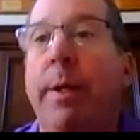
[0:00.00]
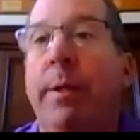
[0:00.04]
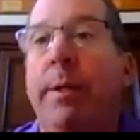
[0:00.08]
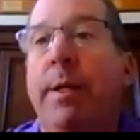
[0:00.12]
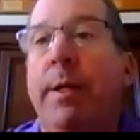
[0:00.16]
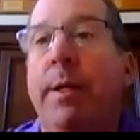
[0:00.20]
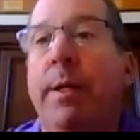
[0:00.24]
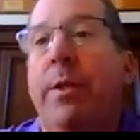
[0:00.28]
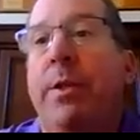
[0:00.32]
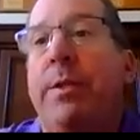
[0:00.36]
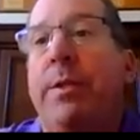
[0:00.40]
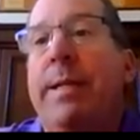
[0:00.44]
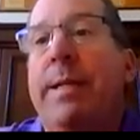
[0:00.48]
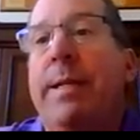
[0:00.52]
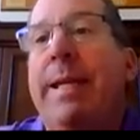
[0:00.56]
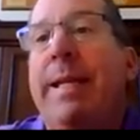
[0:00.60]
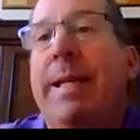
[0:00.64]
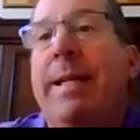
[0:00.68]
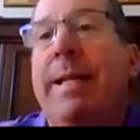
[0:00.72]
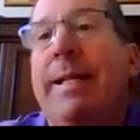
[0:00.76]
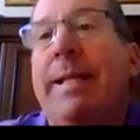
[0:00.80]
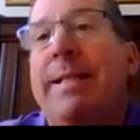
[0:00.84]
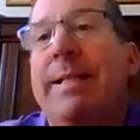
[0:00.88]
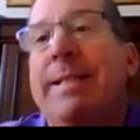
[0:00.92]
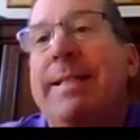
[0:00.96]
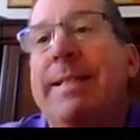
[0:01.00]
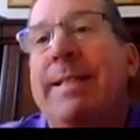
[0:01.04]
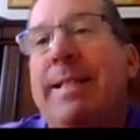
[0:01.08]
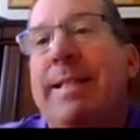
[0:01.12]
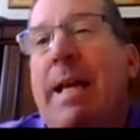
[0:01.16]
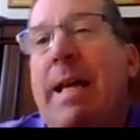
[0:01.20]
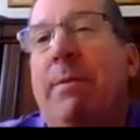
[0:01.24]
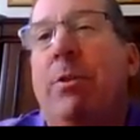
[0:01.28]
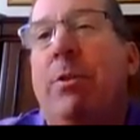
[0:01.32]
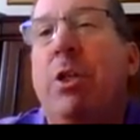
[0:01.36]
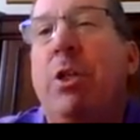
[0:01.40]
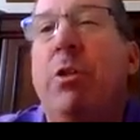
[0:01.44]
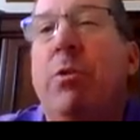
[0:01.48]
You know, the thinking is the
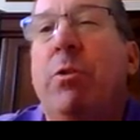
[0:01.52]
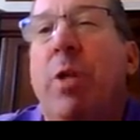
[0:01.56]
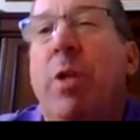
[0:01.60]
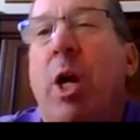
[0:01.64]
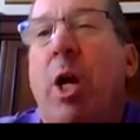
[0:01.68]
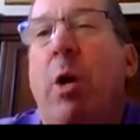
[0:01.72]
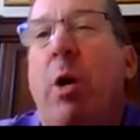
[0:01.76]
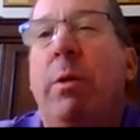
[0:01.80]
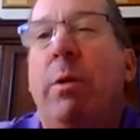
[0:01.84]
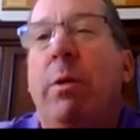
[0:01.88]
devil you know